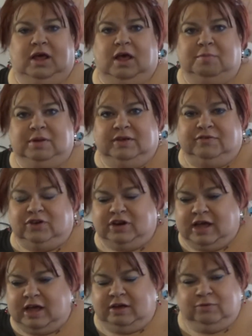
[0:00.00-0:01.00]
And believe it or
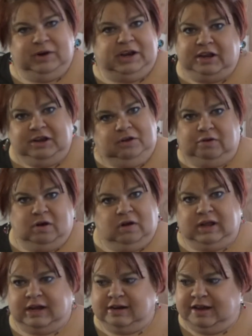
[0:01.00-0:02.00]
not, we didn't do a
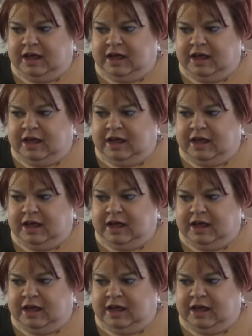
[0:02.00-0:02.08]
whole lot of